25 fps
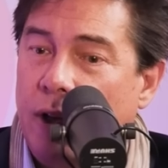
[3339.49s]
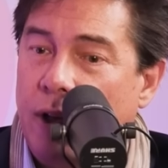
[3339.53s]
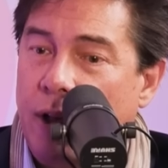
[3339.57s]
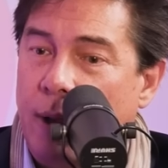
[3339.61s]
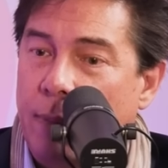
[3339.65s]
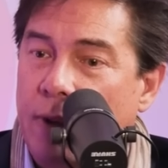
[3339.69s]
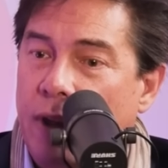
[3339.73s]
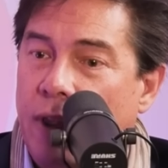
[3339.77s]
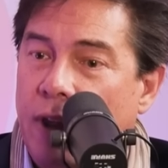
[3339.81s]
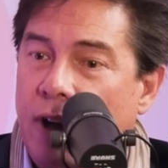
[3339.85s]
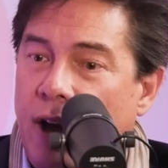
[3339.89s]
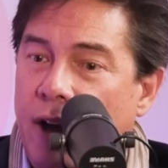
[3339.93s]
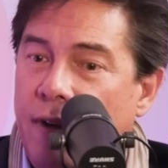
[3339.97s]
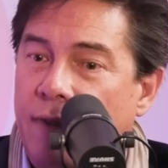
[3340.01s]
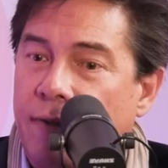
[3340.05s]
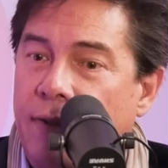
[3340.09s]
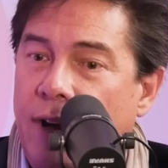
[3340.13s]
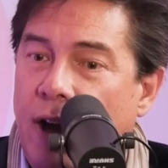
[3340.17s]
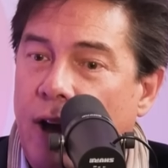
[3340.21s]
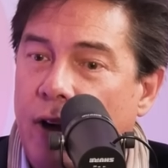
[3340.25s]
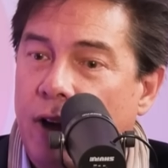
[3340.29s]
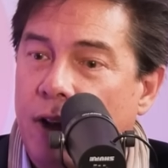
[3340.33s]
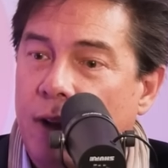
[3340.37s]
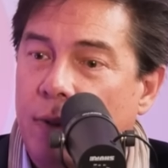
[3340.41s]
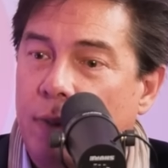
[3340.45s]
a company that I'd
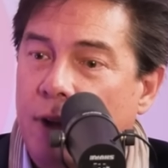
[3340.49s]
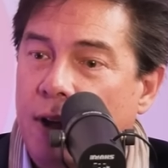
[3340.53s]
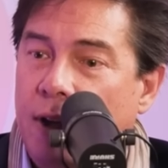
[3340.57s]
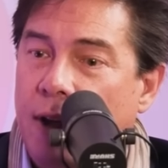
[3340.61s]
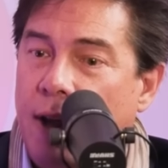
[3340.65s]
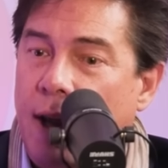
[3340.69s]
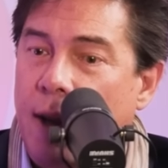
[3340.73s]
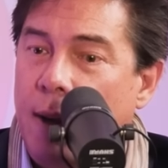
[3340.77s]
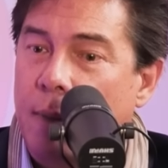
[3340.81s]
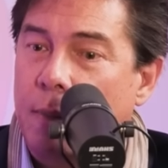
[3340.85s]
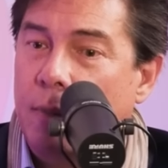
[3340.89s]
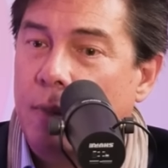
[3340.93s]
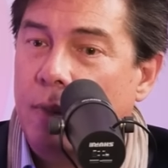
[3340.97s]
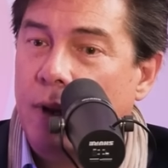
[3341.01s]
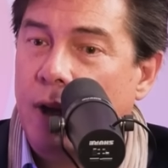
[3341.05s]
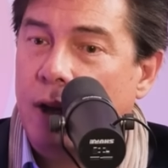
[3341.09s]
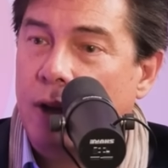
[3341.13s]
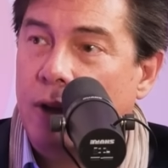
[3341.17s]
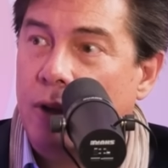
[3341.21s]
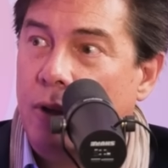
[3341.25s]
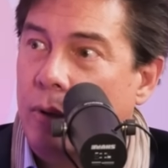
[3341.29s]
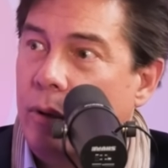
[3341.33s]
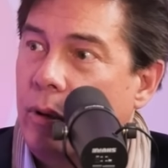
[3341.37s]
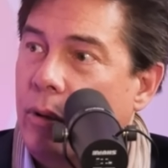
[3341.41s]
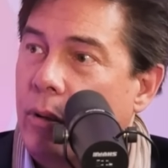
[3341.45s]
founded that became a
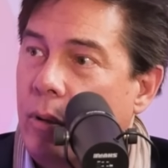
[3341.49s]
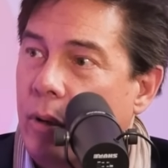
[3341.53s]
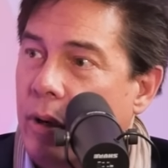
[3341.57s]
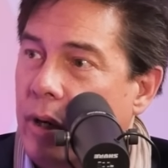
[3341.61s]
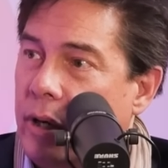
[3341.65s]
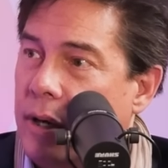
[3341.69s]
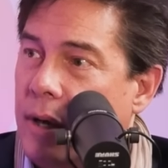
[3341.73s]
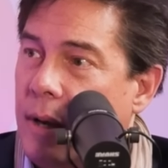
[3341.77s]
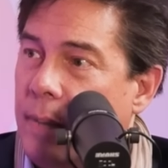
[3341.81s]
unicorn